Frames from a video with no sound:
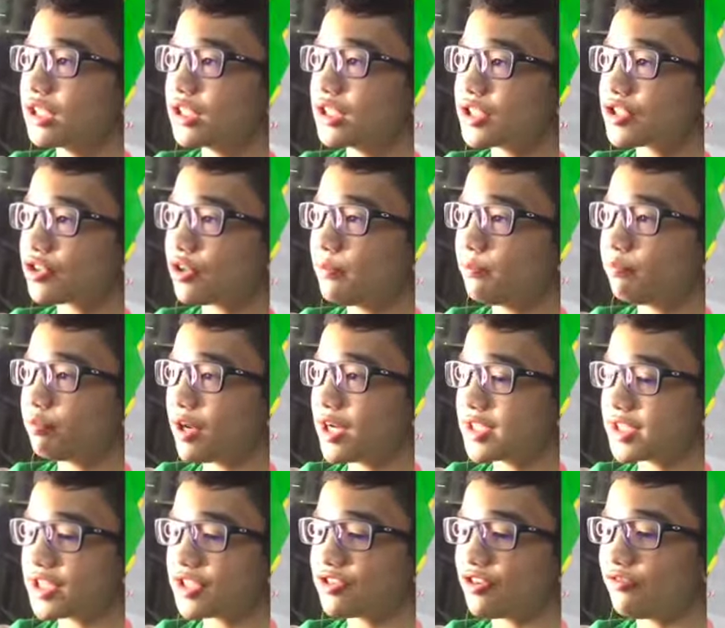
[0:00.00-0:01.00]
This
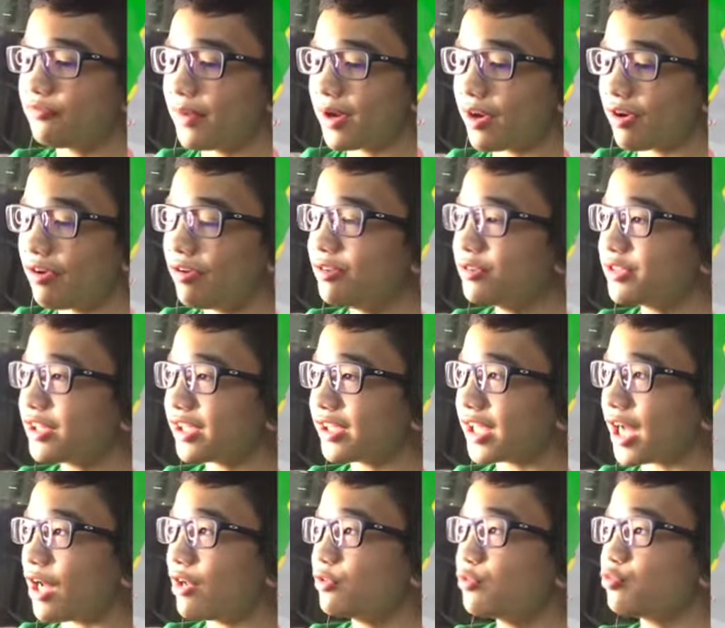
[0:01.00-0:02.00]
comprises of my old
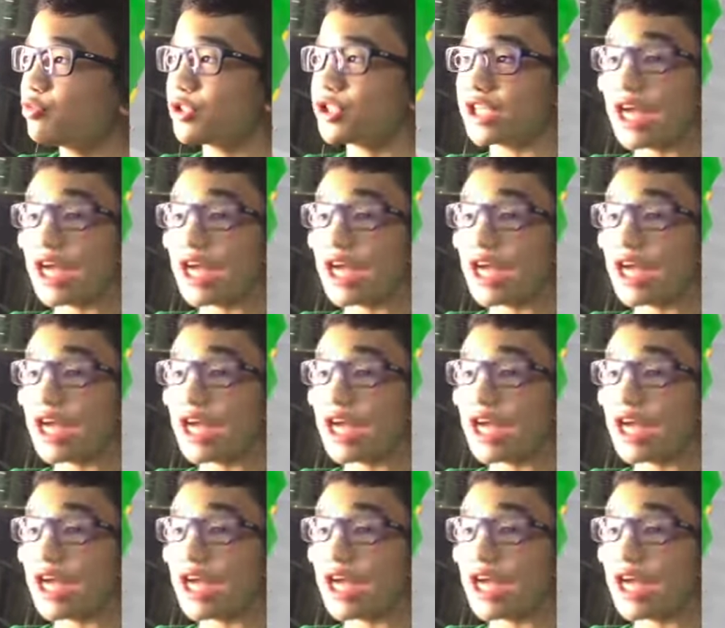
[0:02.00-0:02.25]
account, which